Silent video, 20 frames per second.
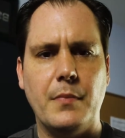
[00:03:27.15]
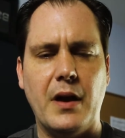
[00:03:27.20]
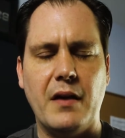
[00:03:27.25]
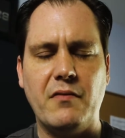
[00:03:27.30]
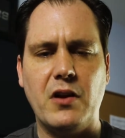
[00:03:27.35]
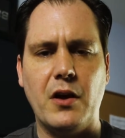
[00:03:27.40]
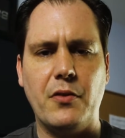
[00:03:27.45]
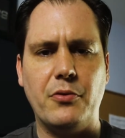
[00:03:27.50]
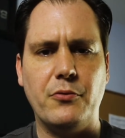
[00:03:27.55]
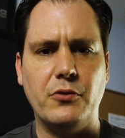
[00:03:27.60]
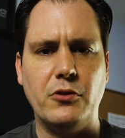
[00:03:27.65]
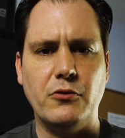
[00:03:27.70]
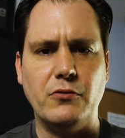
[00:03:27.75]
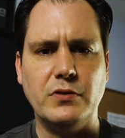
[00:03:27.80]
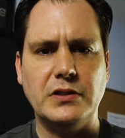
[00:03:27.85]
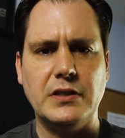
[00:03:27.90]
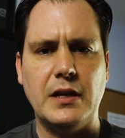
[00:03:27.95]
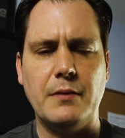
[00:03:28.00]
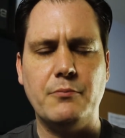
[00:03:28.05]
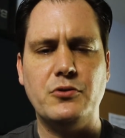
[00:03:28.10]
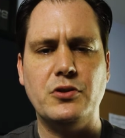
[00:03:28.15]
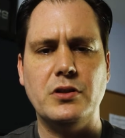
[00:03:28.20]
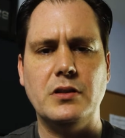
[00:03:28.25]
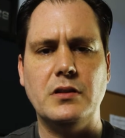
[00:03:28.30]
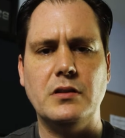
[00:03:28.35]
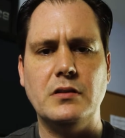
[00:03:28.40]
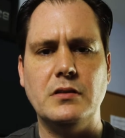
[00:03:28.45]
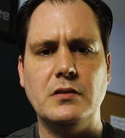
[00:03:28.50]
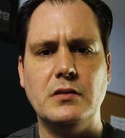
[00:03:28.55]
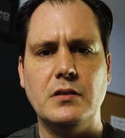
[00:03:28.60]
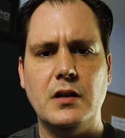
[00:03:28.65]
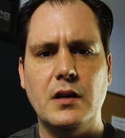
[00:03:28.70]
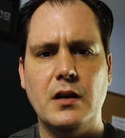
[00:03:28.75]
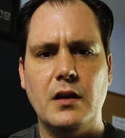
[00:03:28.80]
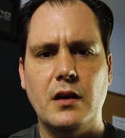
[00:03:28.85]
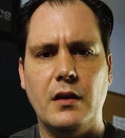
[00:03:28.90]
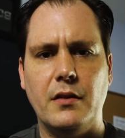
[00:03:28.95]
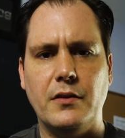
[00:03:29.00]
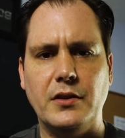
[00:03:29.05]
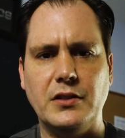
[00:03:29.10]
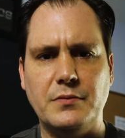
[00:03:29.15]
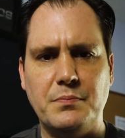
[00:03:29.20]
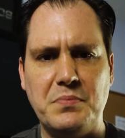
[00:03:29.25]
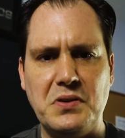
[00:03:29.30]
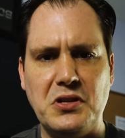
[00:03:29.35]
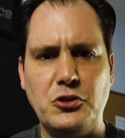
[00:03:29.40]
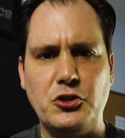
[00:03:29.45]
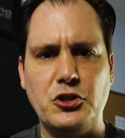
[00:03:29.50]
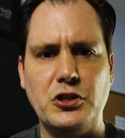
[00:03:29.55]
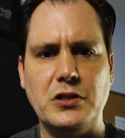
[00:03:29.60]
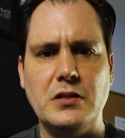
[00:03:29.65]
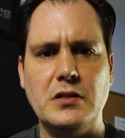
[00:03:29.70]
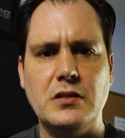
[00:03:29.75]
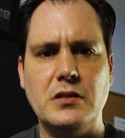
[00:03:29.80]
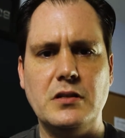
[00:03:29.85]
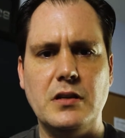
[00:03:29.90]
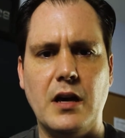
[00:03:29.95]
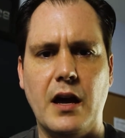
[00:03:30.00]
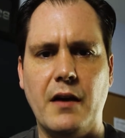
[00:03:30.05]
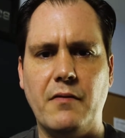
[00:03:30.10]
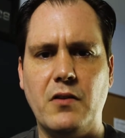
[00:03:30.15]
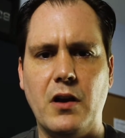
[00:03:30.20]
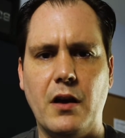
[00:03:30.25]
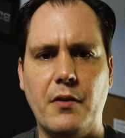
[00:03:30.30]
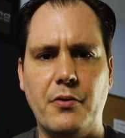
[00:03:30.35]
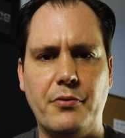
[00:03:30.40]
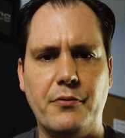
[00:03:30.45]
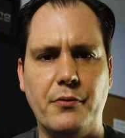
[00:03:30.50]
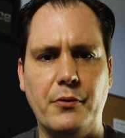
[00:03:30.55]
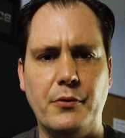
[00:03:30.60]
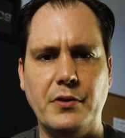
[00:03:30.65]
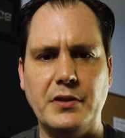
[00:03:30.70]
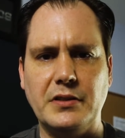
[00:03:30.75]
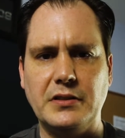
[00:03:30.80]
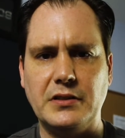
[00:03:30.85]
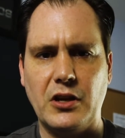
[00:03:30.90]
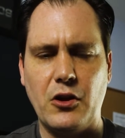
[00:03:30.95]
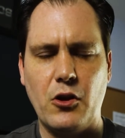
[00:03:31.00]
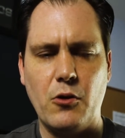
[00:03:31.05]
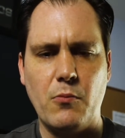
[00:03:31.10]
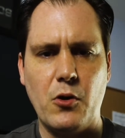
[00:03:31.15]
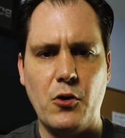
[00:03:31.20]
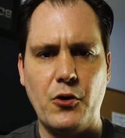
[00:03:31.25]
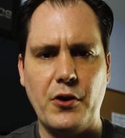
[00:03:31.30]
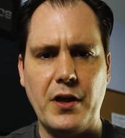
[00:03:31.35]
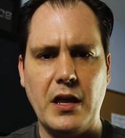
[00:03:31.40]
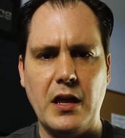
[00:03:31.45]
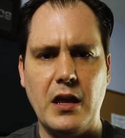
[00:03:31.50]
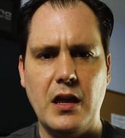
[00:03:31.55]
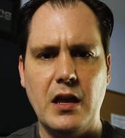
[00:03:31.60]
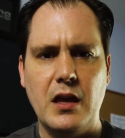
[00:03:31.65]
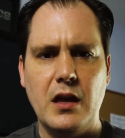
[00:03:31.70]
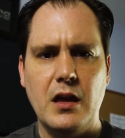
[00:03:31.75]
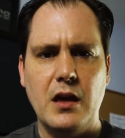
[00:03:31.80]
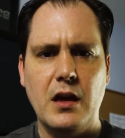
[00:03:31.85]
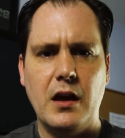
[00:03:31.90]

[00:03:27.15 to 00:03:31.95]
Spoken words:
I've cut through the reception, the speeches, I've cut through the ceremony,